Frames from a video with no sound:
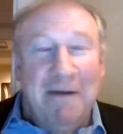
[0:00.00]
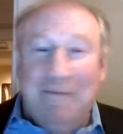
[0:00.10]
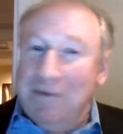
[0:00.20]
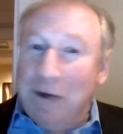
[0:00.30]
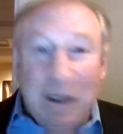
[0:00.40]

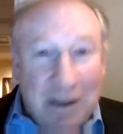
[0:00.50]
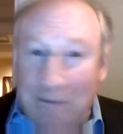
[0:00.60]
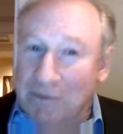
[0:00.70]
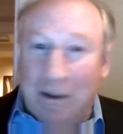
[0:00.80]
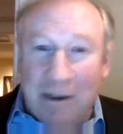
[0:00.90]
Very
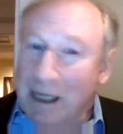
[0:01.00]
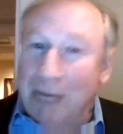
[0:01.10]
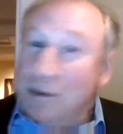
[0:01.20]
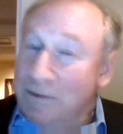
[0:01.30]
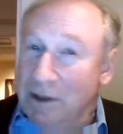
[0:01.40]
different
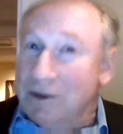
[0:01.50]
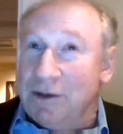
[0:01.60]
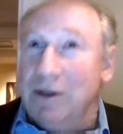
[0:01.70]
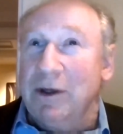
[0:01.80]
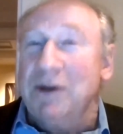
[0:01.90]
types of
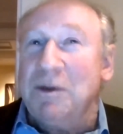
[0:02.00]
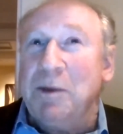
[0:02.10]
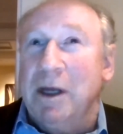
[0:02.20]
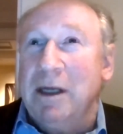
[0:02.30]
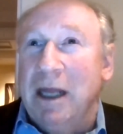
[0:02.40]
concerns,
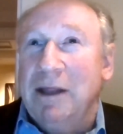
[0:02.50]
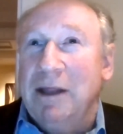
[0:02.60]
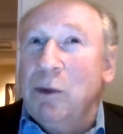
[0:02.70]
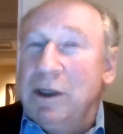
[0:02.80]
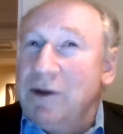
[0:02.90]
but I
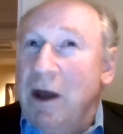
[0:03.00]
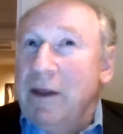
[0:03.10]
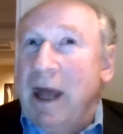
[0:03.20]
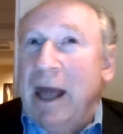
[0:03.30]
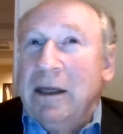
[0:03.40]
think we saw
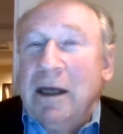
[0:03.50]
that.